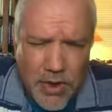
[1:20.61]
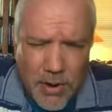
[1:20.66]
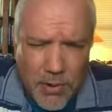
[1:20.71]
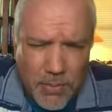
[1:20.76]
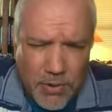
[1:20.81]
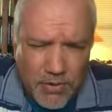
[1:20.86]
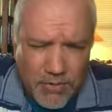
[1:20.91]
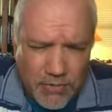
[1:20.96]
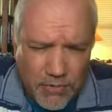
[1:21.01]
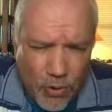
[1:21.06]

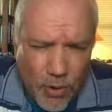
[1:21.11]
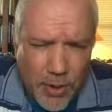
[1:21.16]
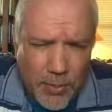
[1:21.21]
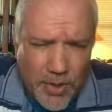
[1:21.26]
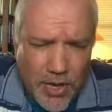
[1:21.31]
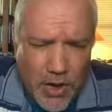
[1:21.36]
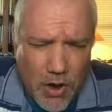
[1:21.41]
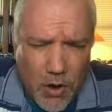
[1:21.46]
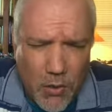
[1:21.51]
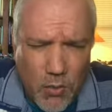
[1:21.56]

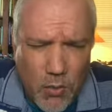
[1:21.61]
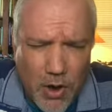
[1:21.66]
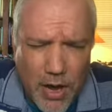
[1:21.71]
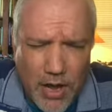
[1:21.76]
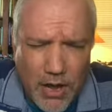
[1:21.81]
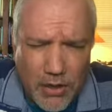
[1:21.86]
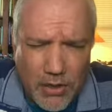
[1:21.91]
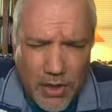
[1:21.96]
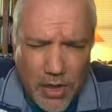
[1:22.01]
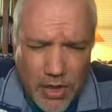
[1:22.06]
performing
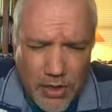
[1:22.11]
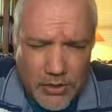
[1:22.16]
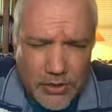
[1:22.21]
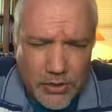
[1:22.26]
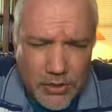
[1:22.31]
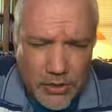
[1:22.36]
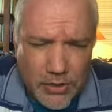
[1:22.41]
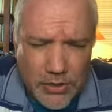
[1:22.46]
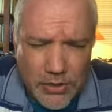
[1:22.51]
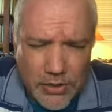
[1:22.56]
well
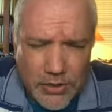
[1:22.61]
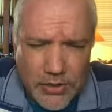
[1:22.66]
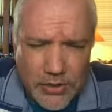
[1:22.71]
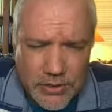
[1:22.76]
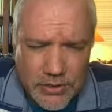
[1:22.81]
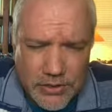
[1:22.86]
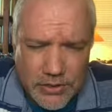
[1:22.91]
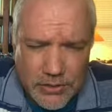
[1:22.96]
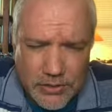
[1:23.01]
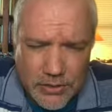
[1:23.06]
under
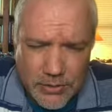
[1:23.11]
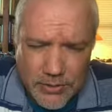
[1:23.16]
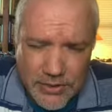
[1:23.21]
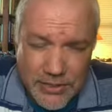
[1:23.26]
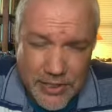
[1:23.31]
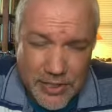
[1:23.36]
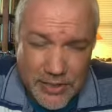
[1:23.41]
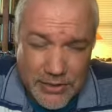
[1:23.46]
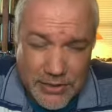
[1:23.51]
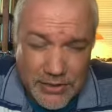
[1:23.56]

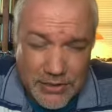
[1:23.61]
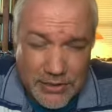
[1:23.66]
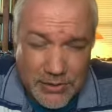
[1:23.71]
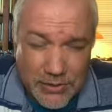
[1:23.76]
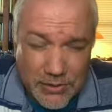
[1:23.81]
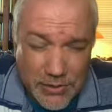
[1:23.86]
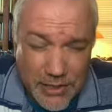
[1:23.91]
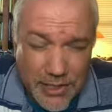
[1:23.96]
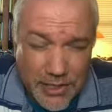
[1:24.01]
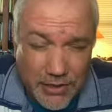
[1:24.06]
circumstances, and
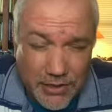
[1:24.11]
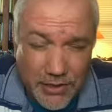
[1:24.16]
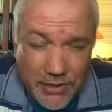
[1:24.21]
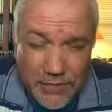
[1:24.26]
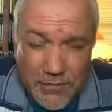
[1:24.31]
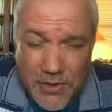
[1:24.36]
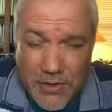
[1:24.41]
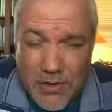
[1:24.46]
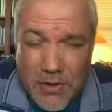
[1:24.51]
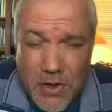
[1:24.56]
quite
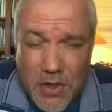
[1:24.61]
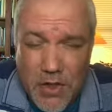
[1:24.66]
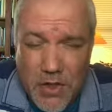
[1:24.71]
often